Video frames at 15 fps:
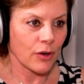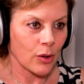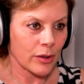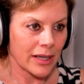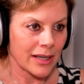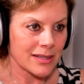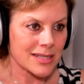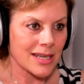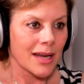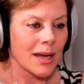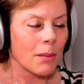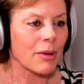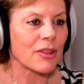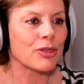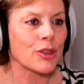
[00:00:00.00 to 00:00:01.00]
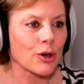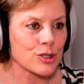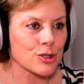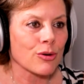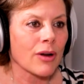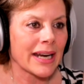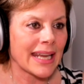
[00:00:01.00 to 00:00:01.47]
focus, but
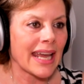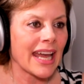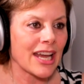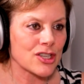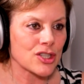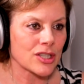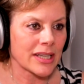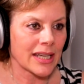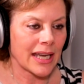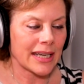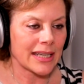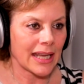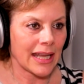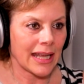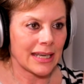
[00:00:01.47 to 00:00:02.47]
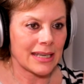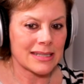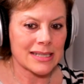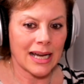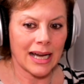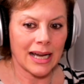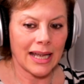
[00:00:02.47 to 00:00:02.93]
they're trying to educate
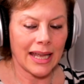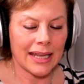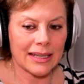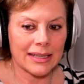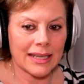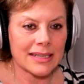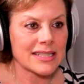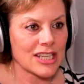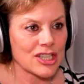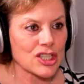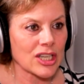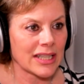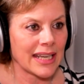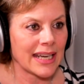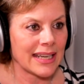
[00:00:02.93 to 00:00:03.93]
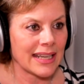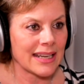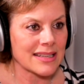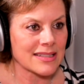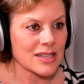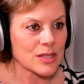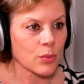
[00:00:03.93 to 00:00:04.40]
and teach
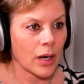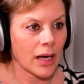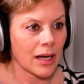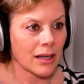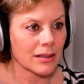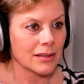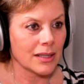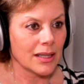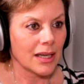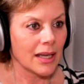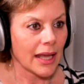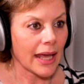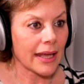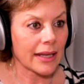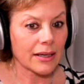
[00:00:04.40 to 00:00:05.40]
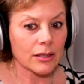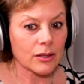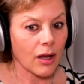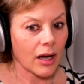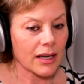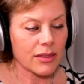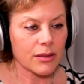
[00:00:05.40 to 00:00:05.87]
Canadians as well. And a
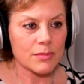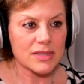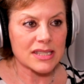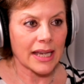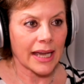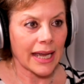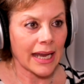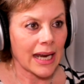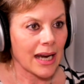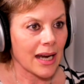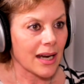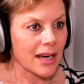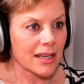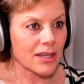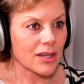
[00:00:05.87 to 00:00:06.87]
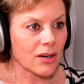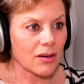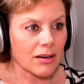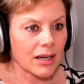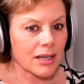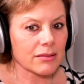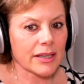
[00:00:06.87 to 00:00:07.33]
lot of them say, you
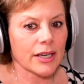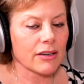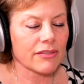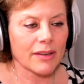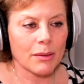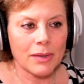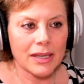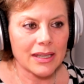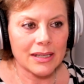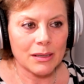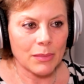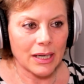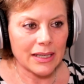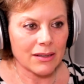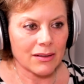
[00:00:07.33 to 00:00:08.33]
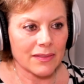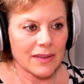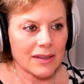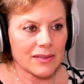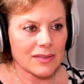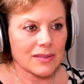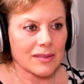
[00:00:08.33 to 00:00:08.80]
know, I don't care if I make any money on
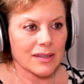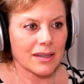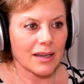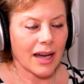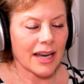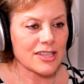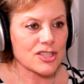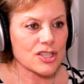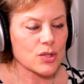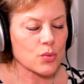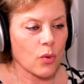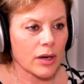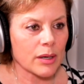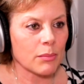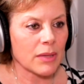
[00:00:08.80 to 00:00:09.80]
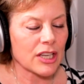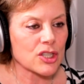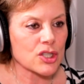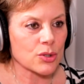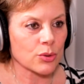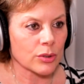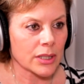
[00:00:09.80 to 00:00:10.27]
this. I just want to
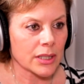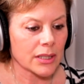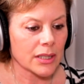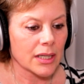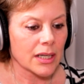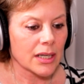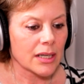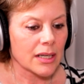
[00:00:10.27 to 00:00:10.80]
make sure